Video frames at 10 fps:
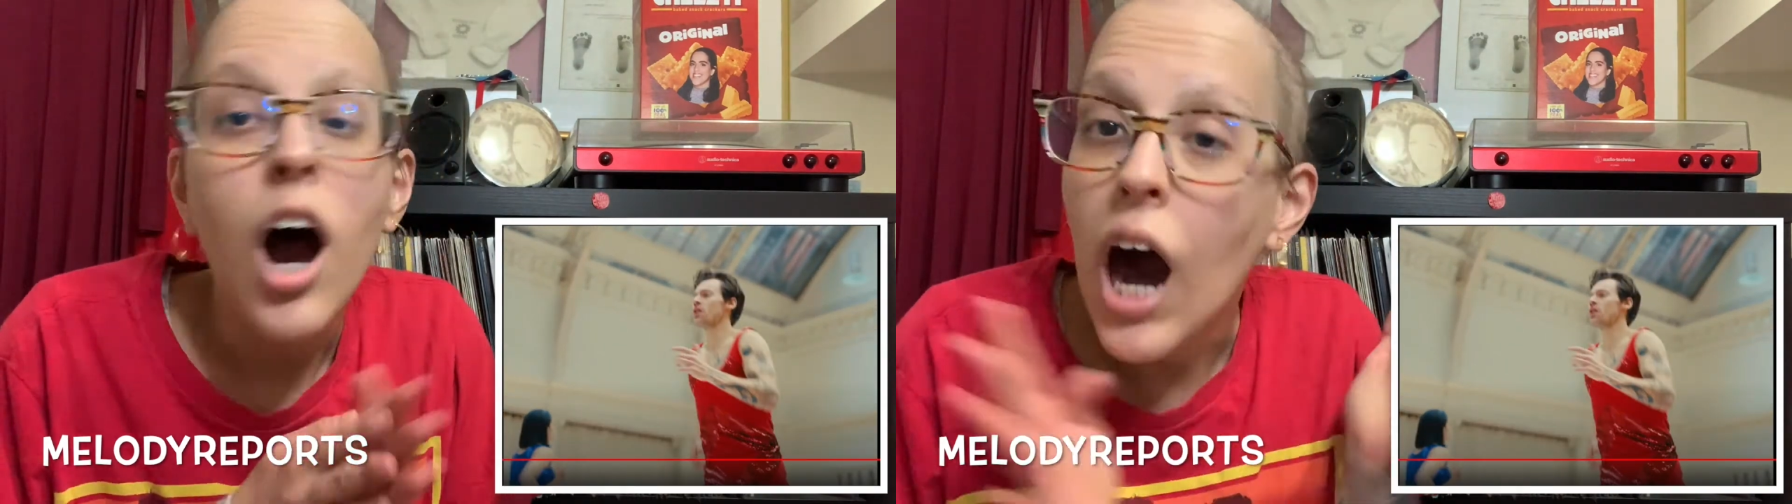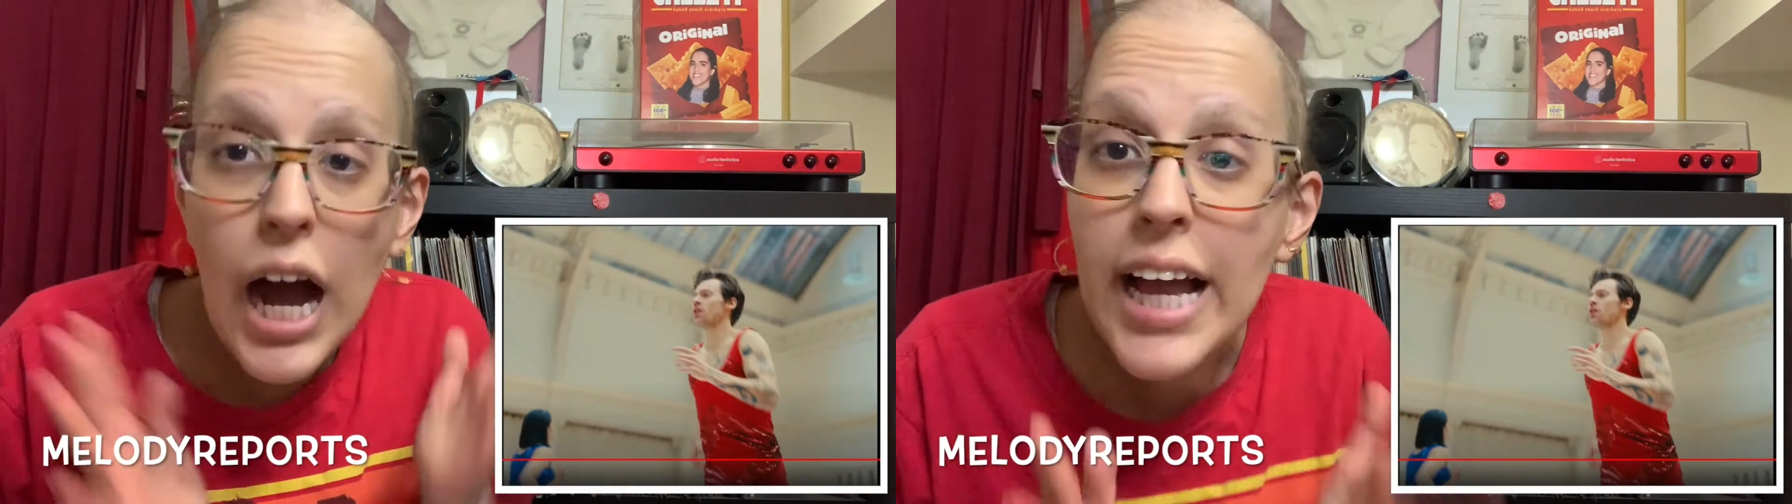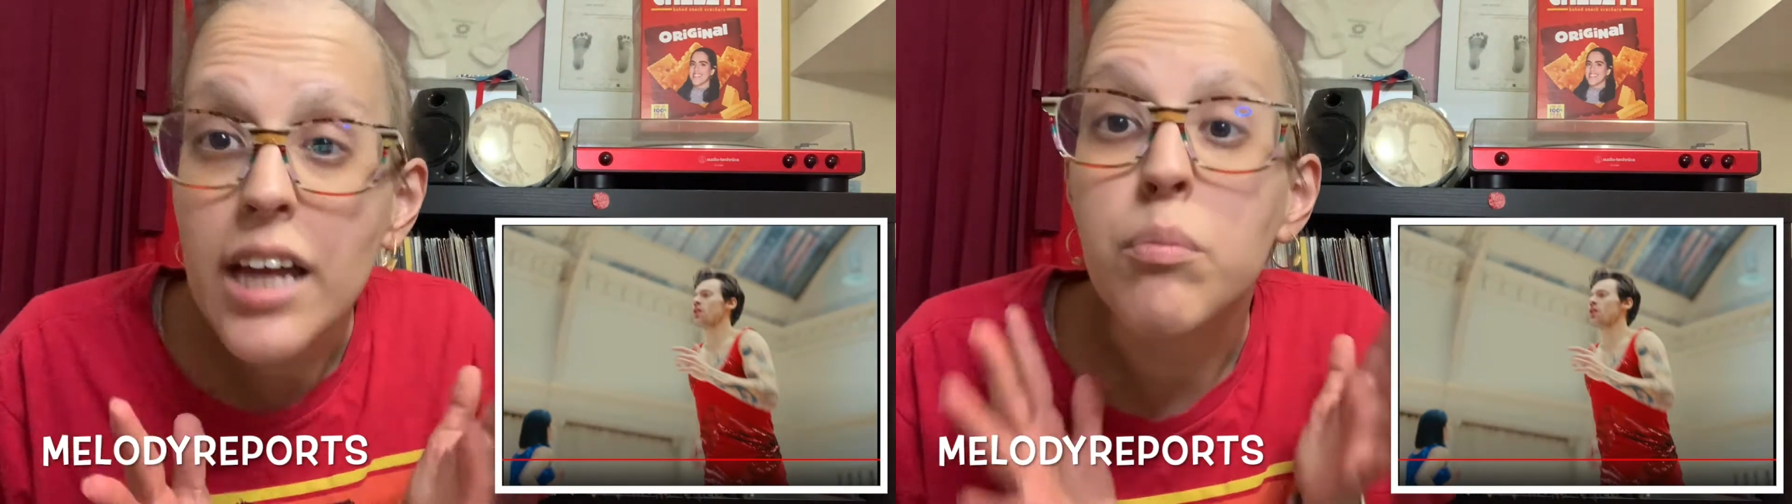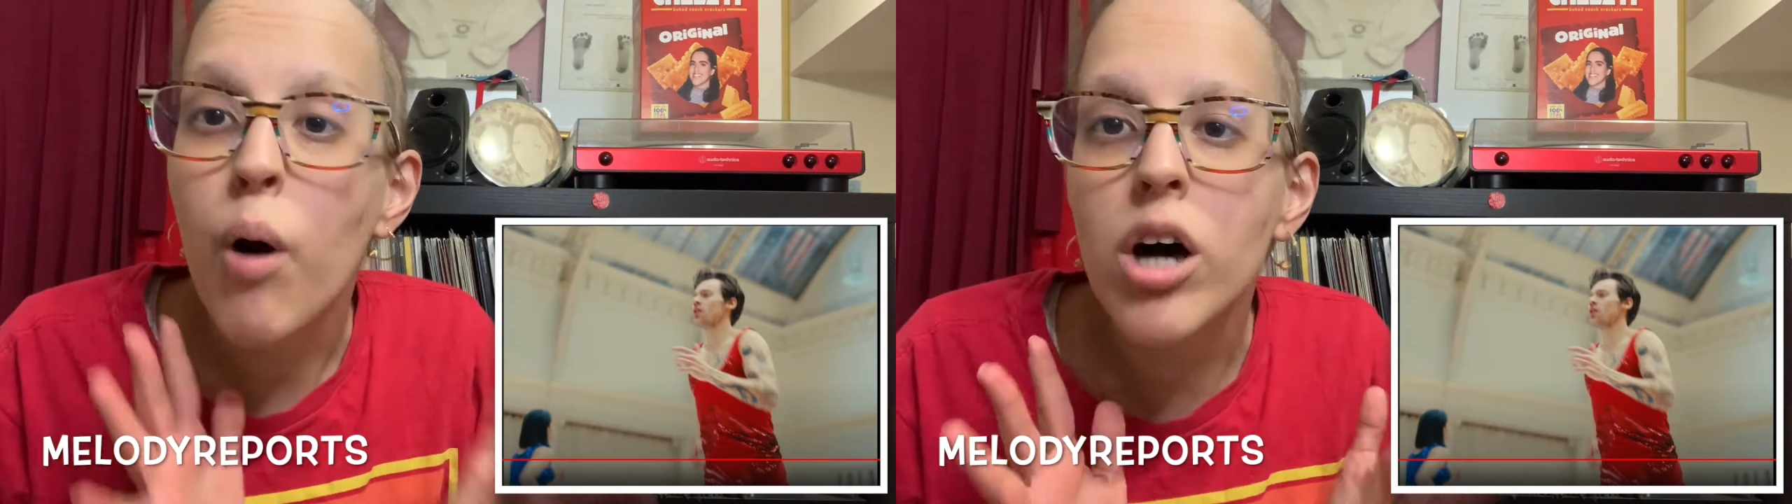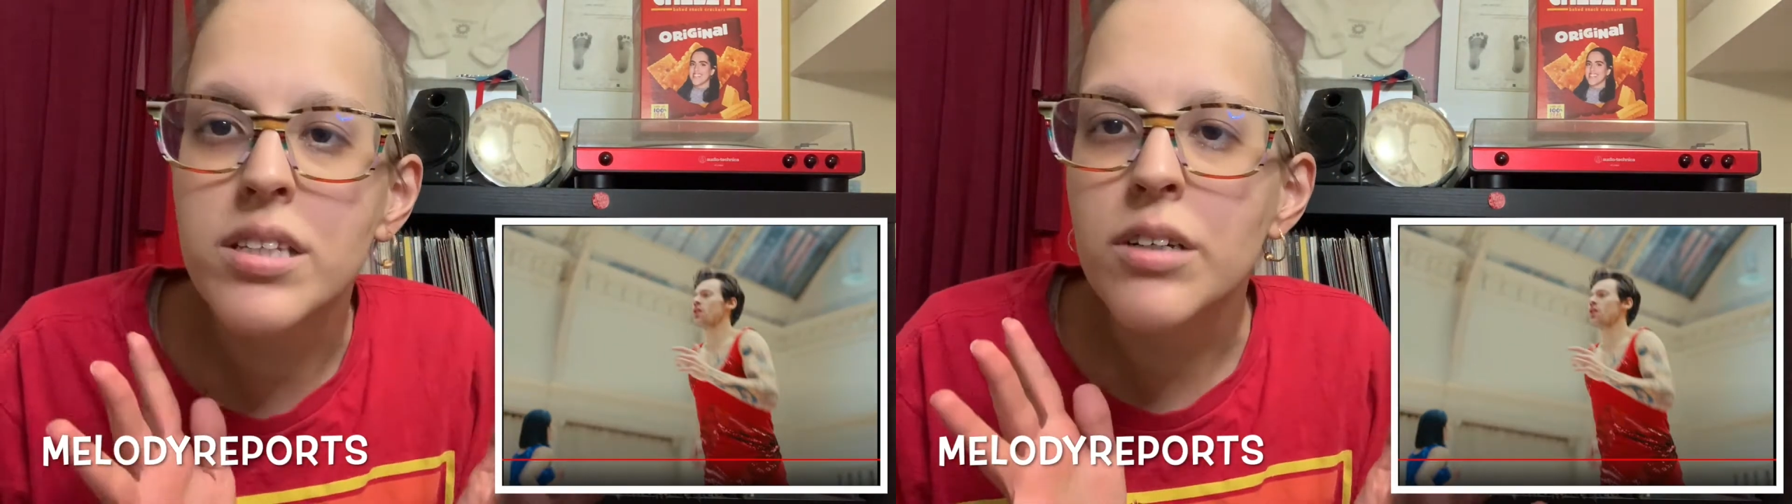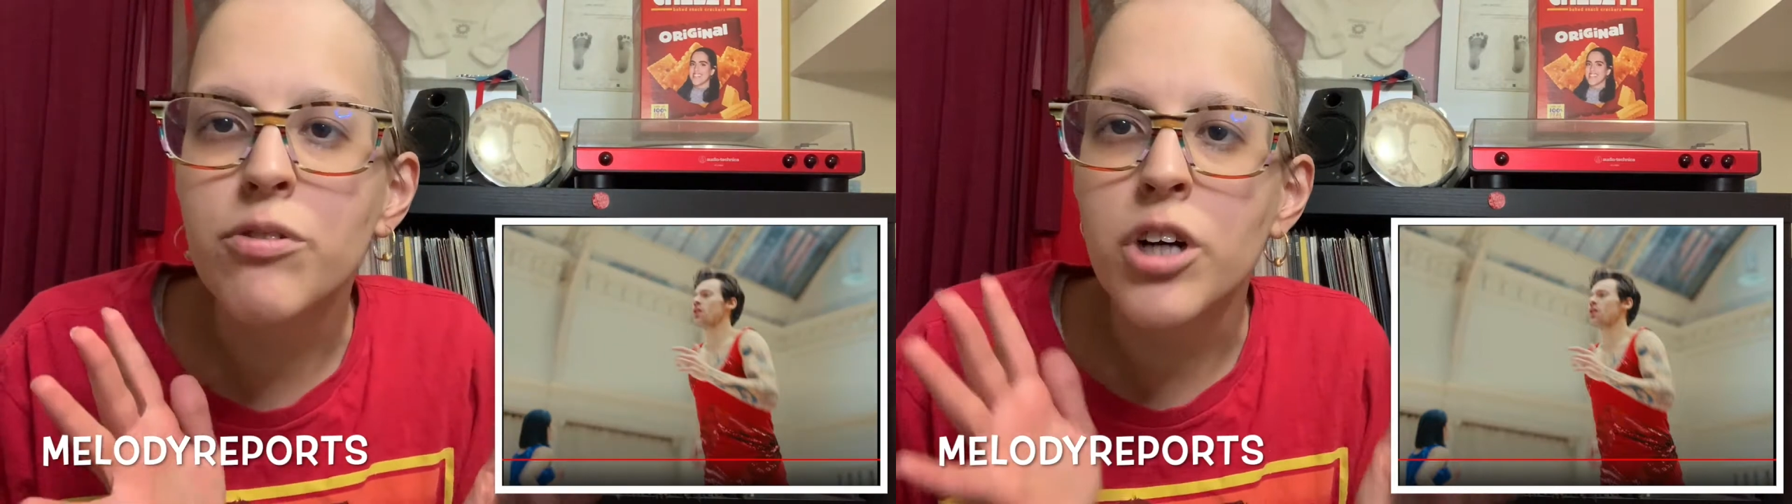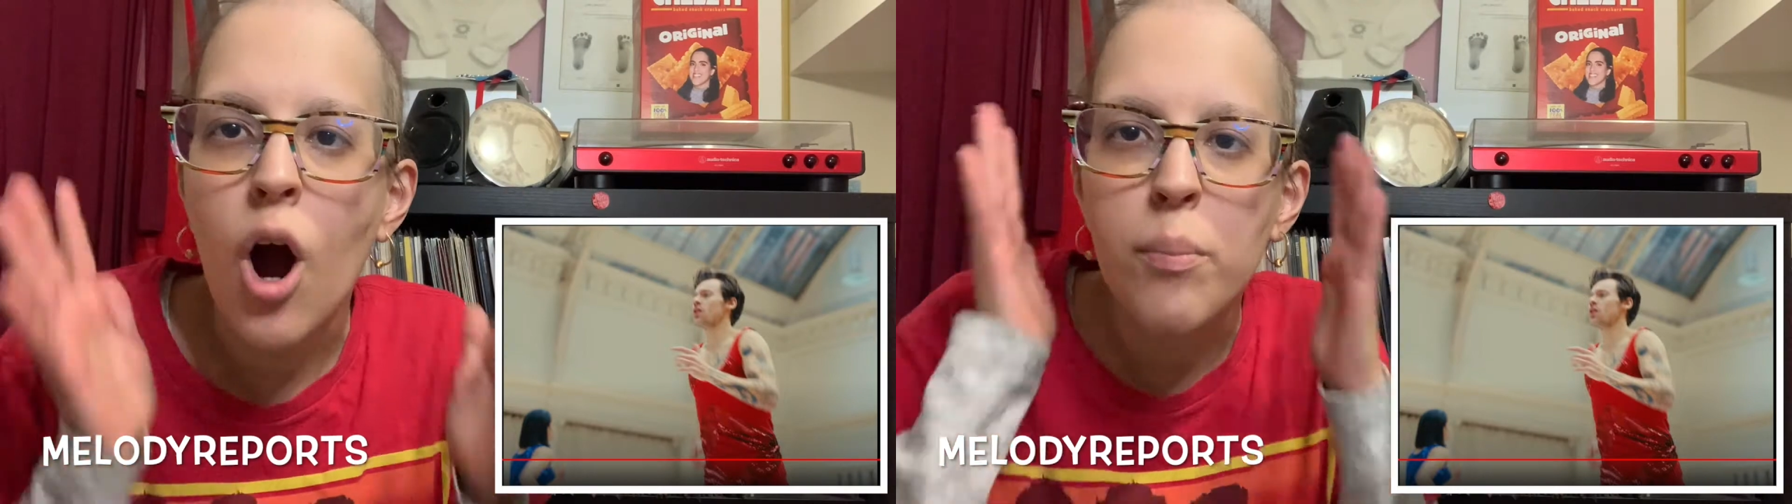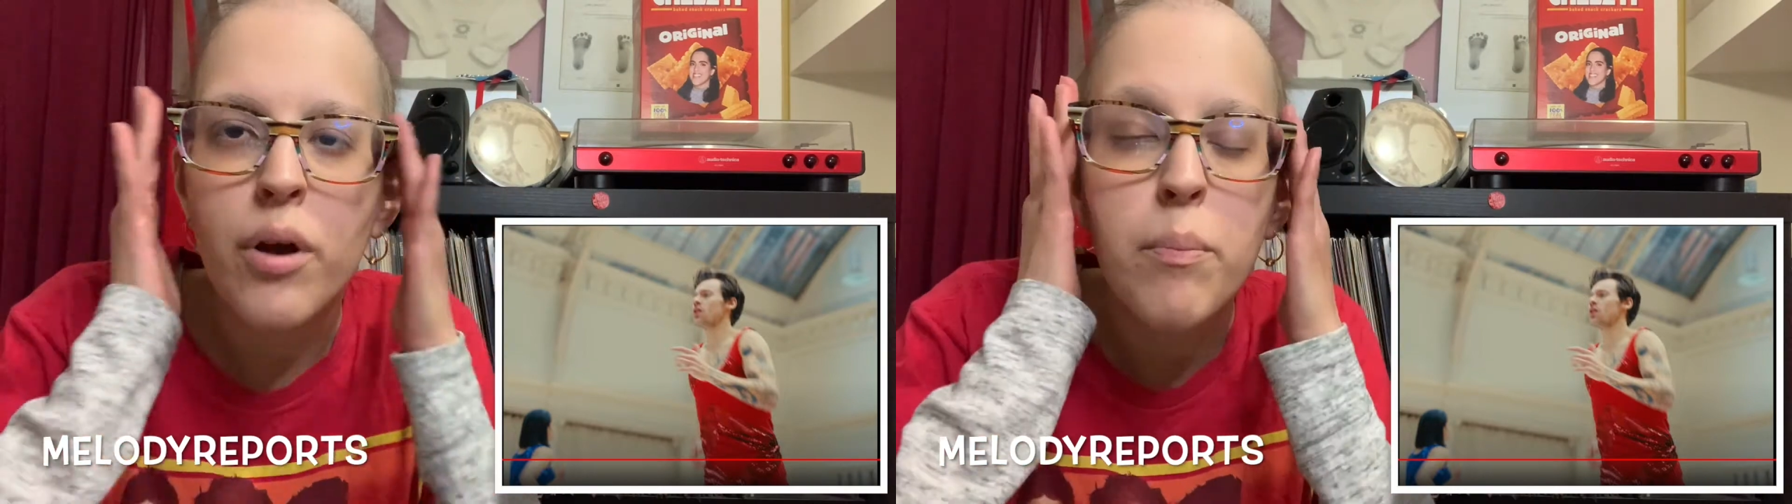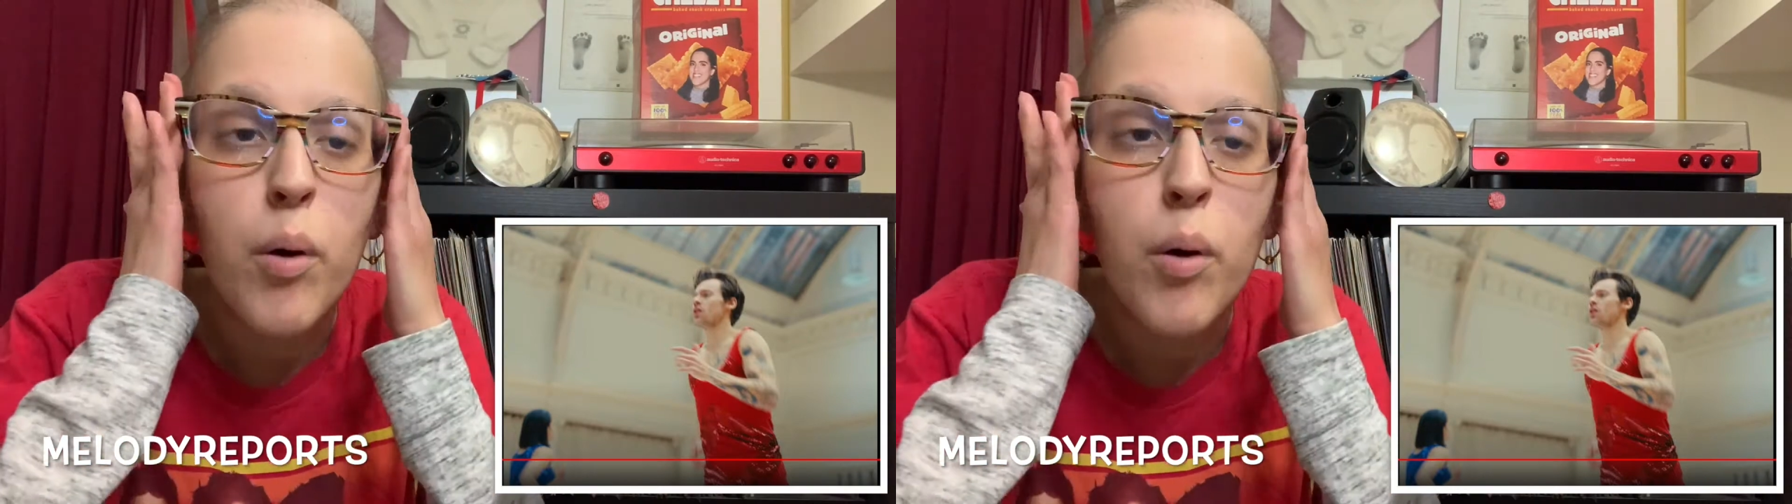Again, pausing for copyright,